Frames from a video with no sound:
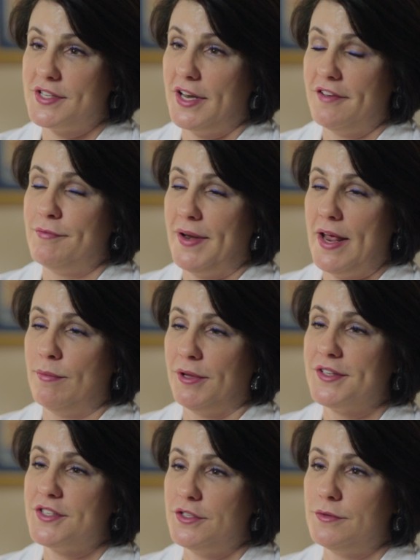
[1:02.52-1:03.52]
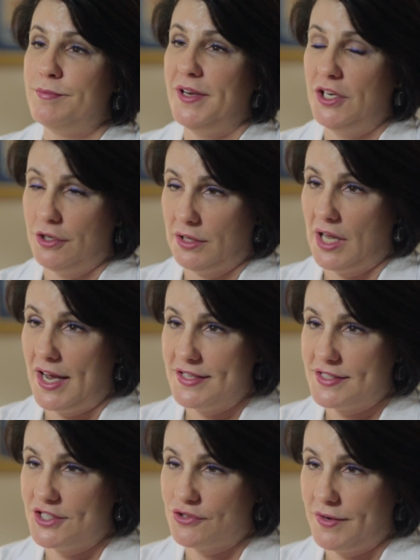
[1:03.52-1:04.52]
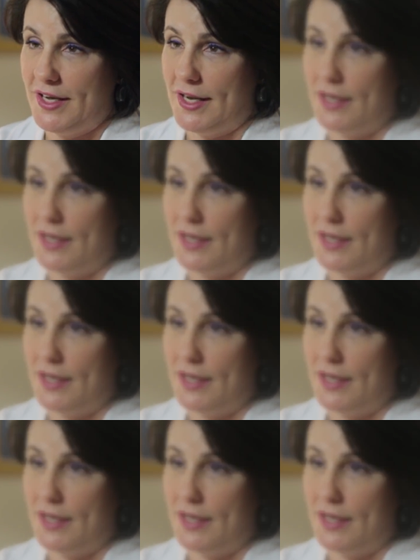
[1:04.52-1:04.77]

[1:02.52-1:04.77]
that have been able to be utilized to treat